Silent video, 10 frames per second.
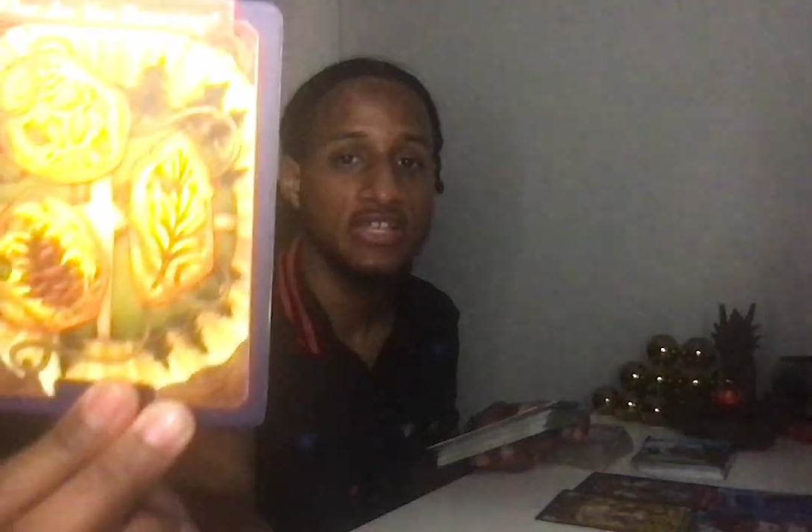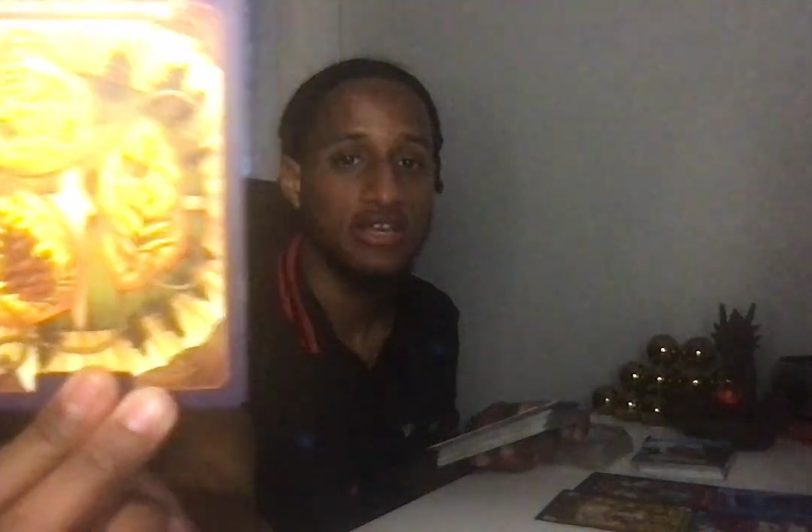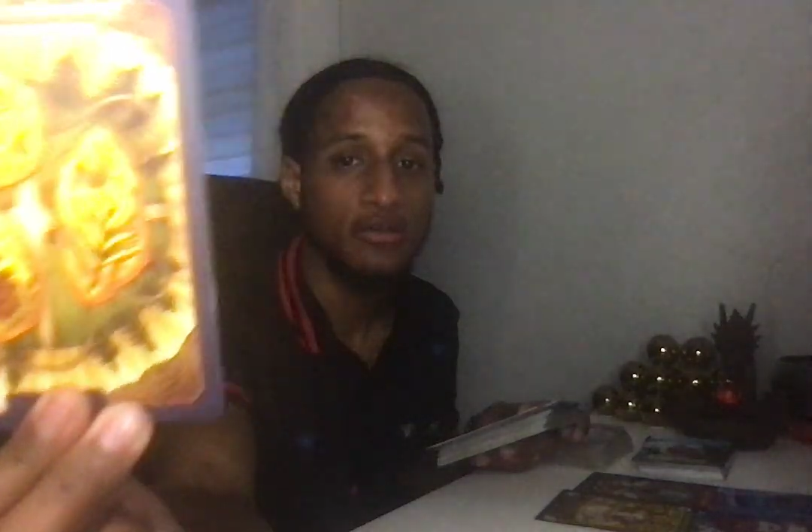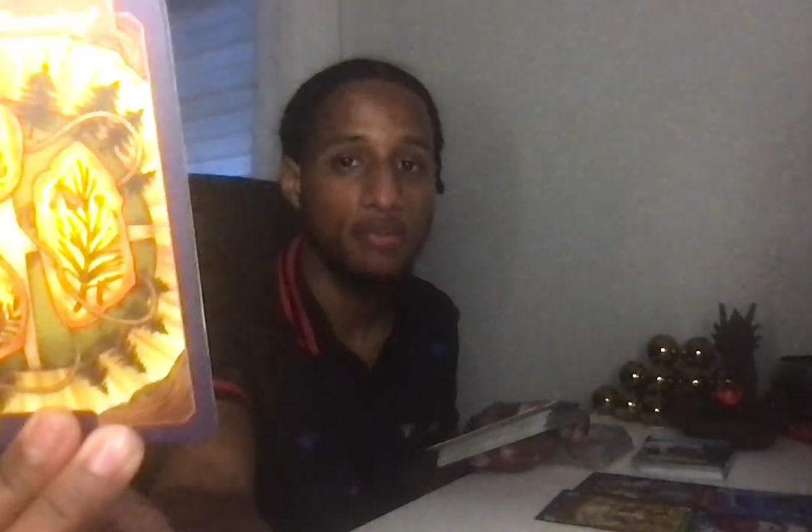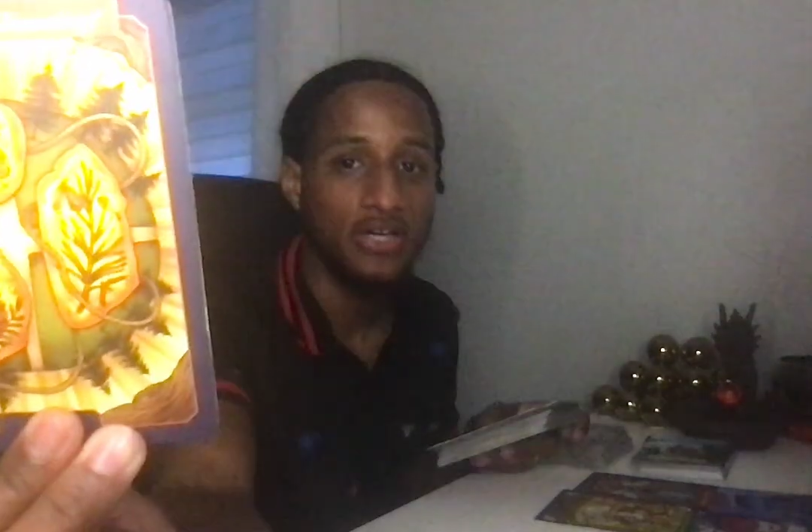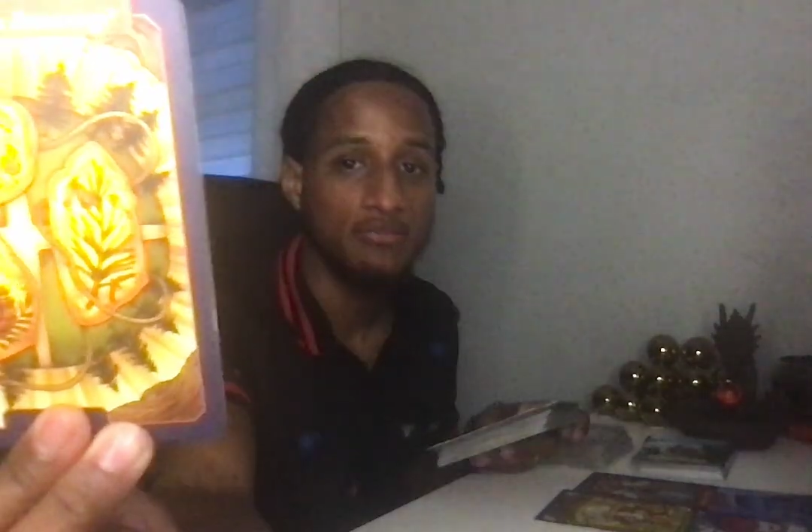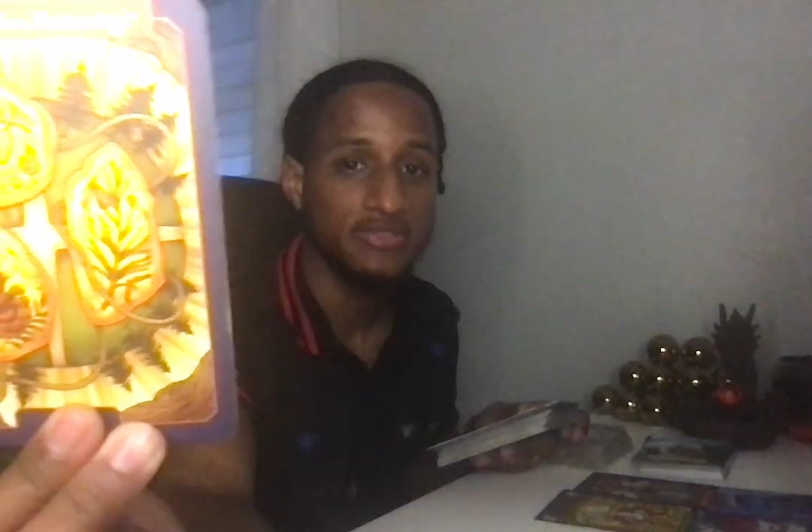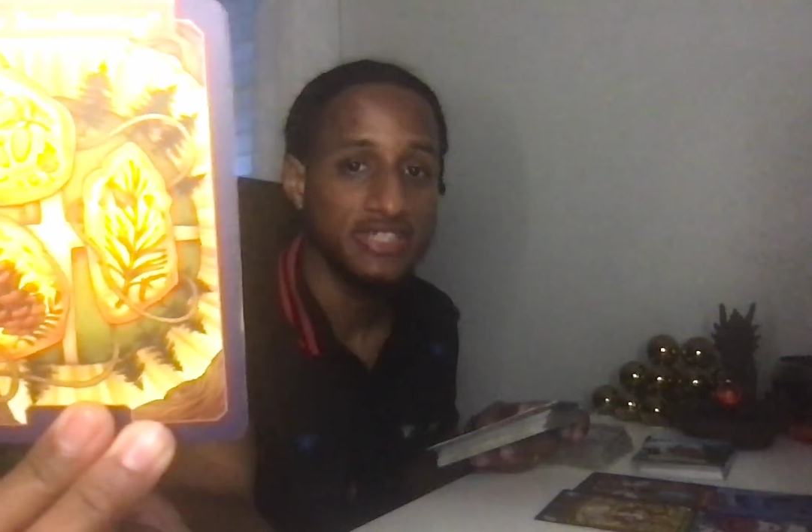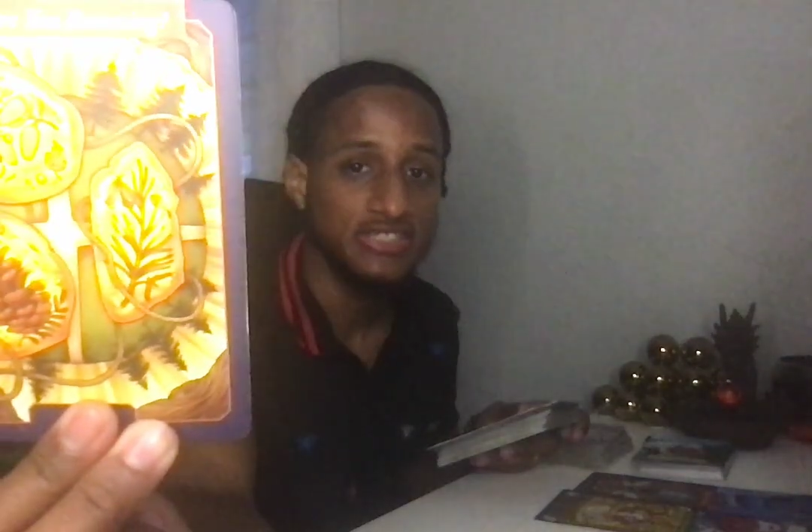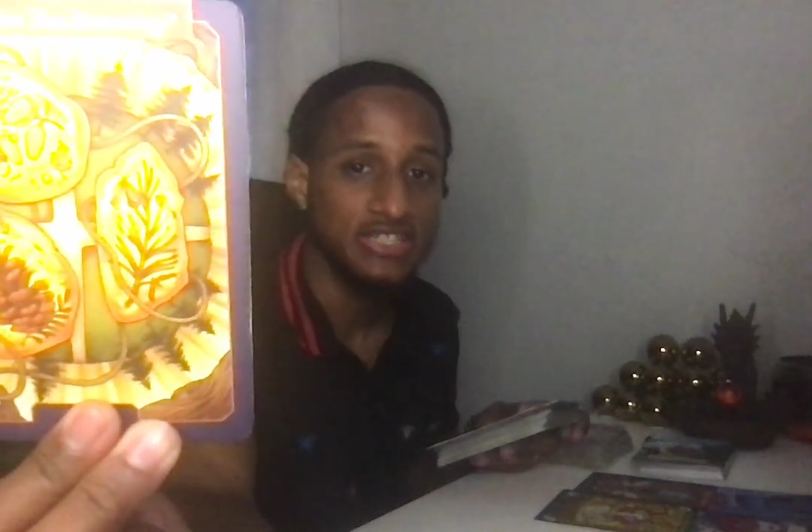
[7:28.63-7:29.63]
it could
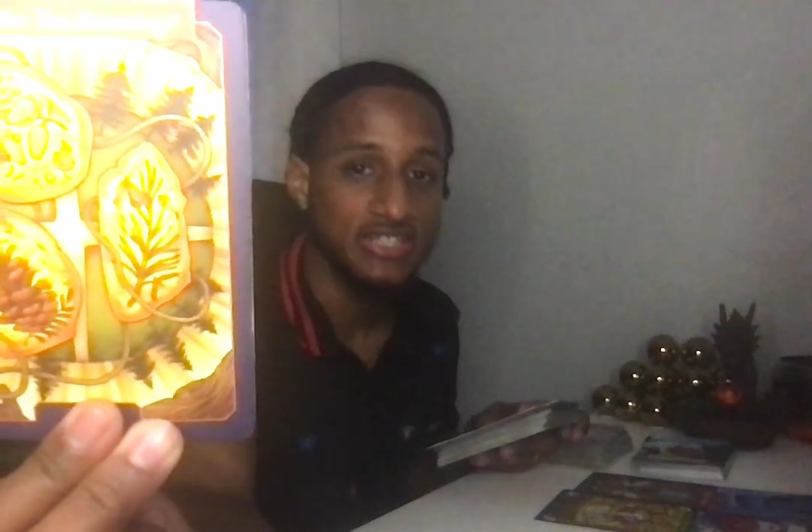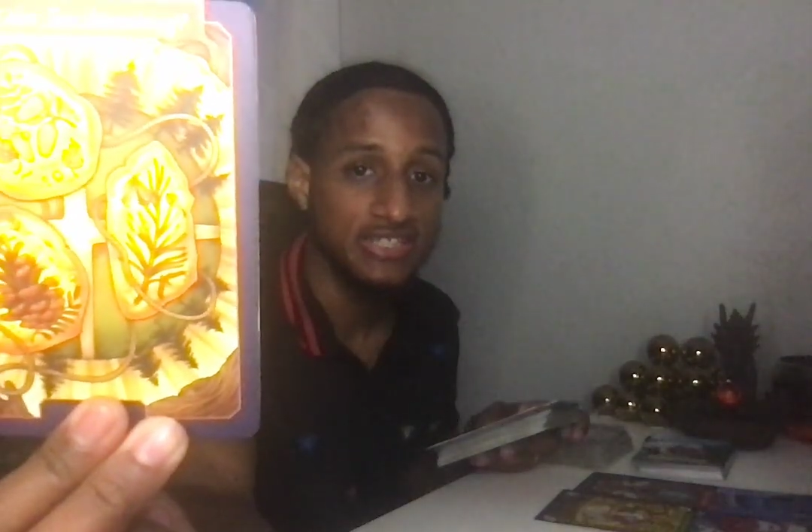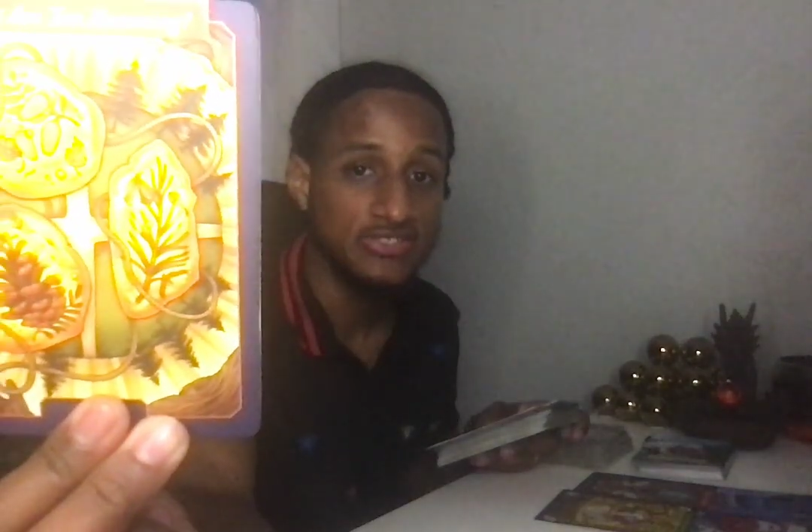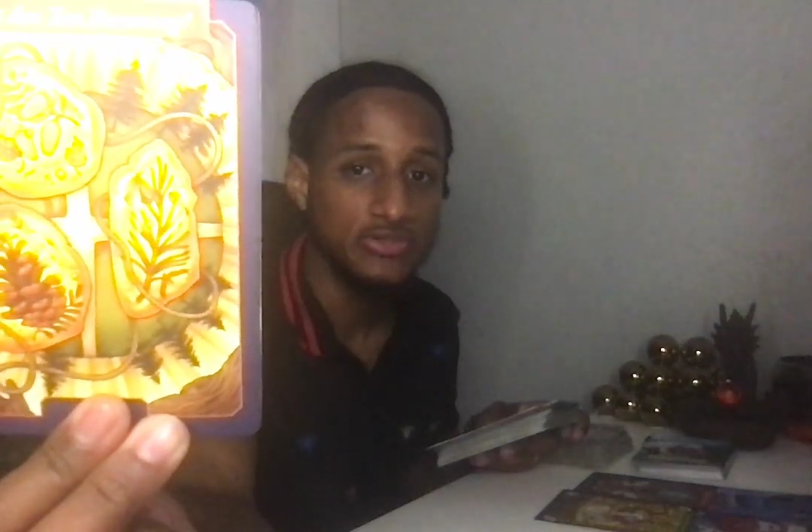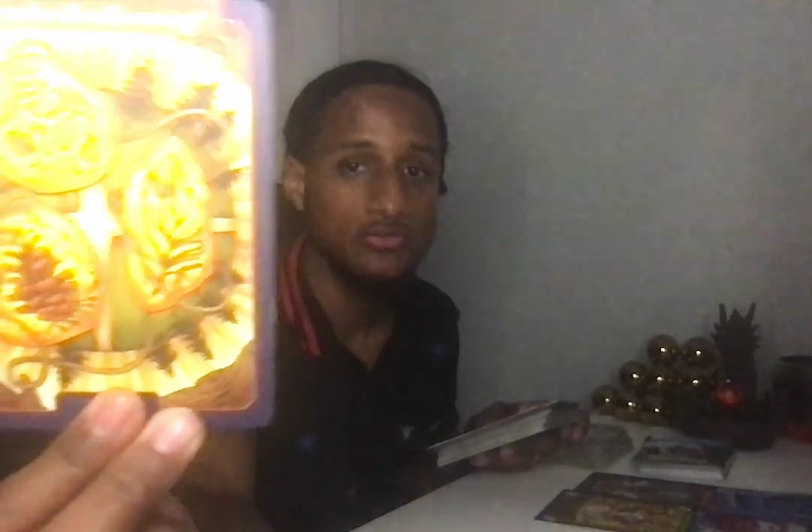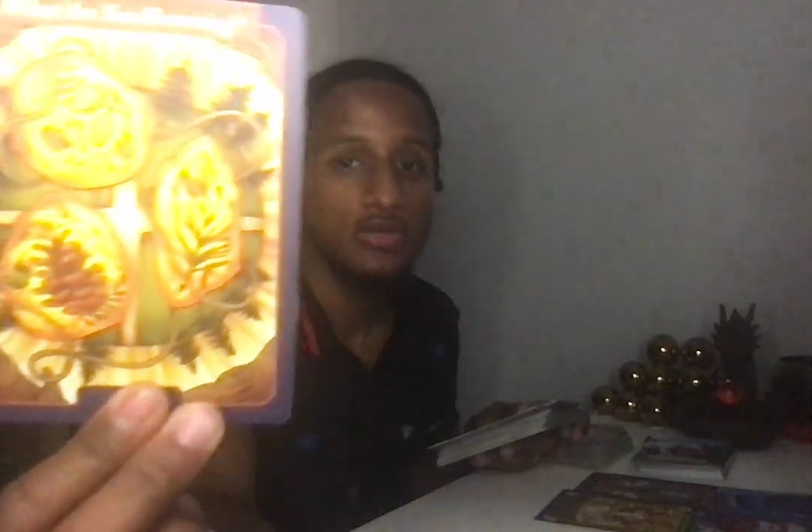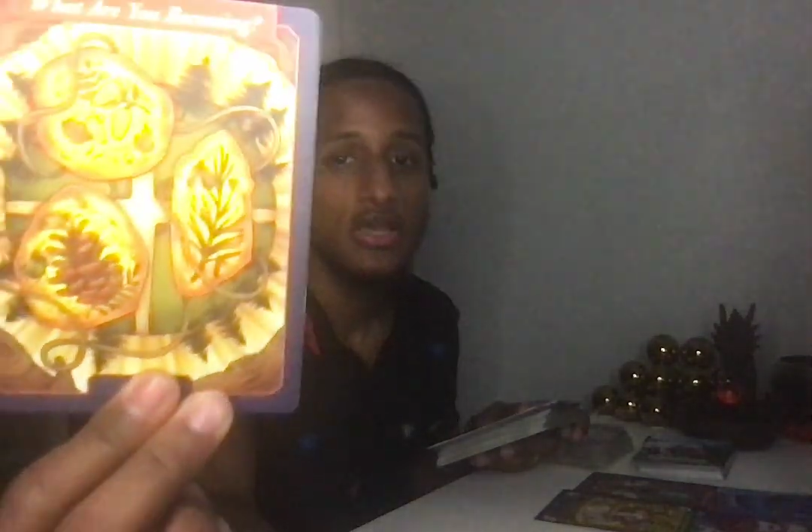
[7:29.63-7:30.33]
potentially lead to,